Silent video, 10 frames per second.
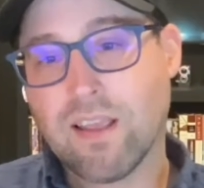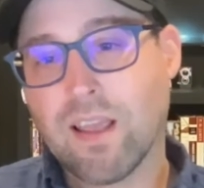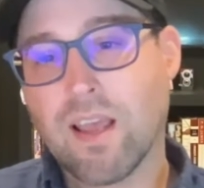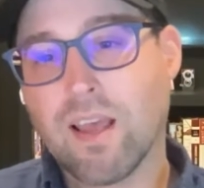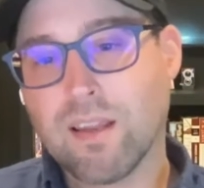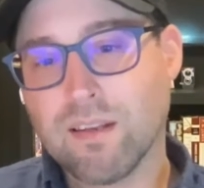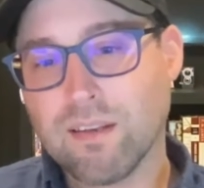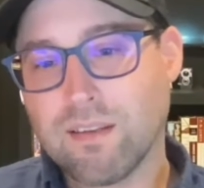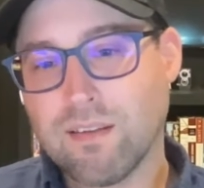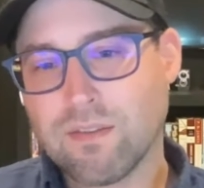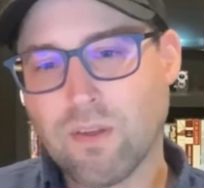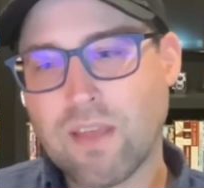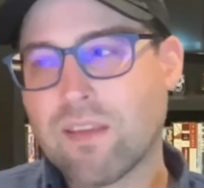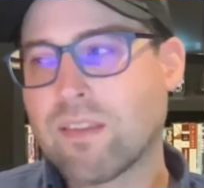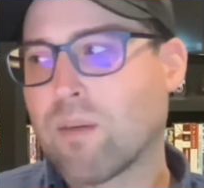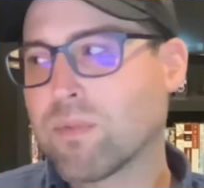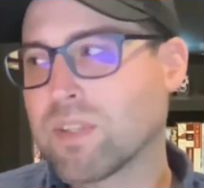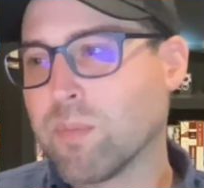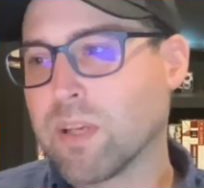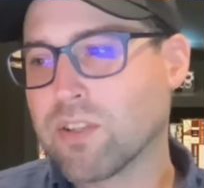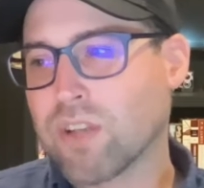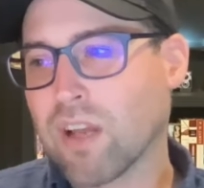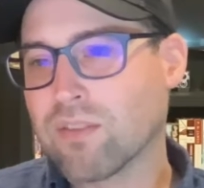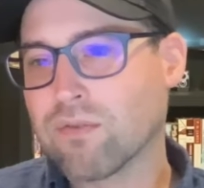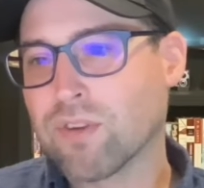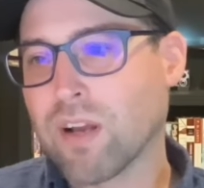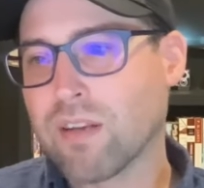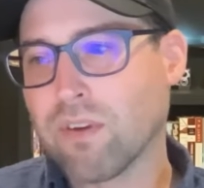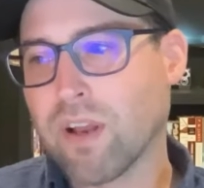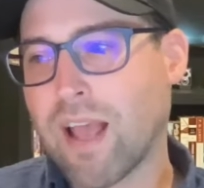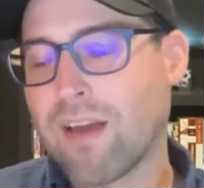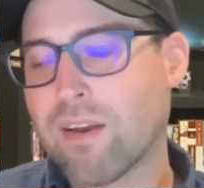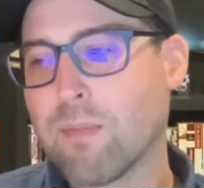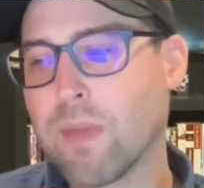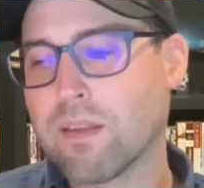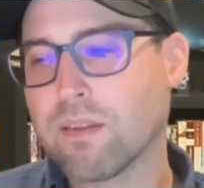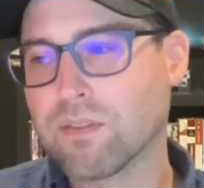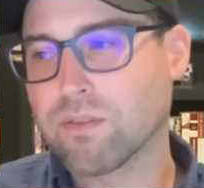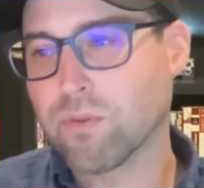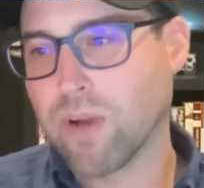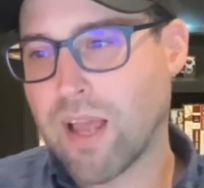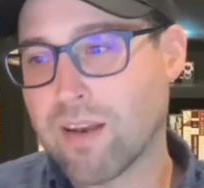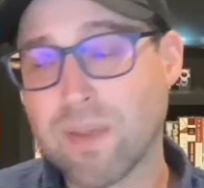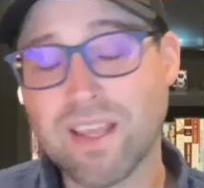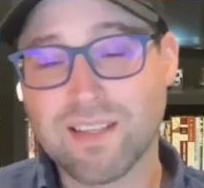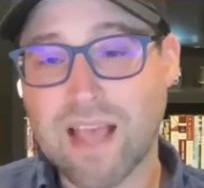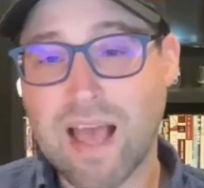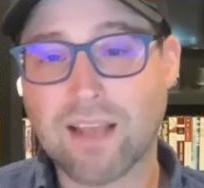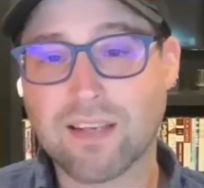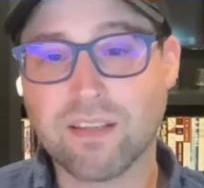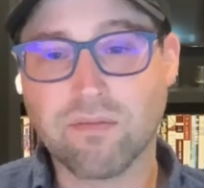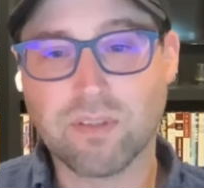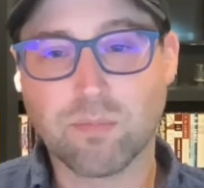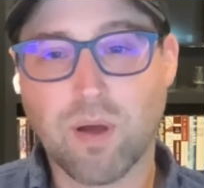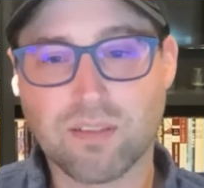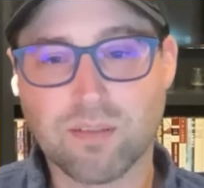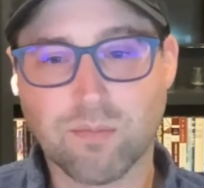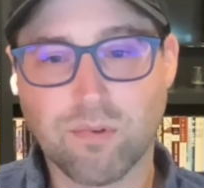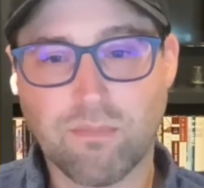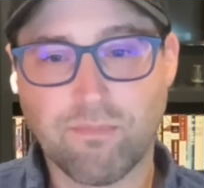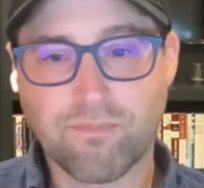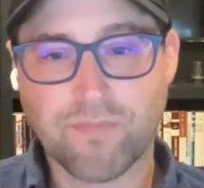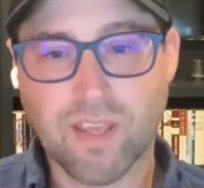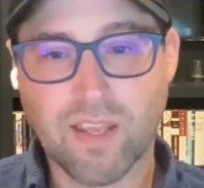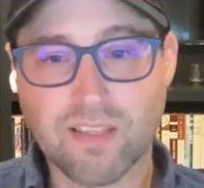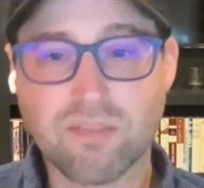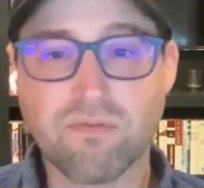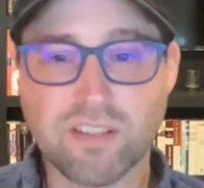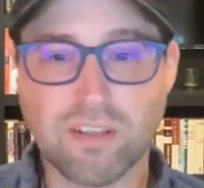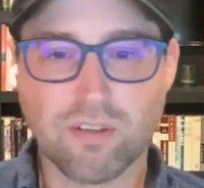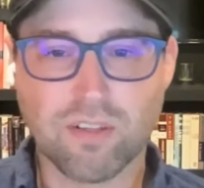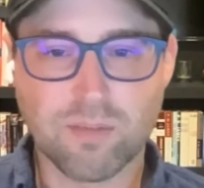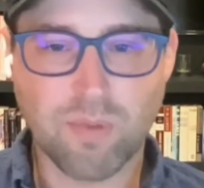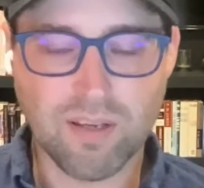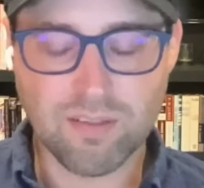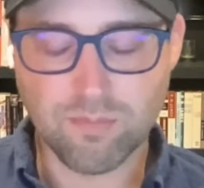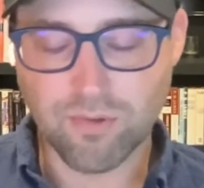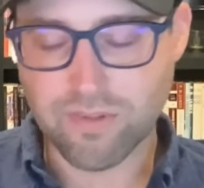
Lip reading: And so I think that was the biggest challenge of trying to figure out how to make the story, how to make it as active as possible and as physical as possible.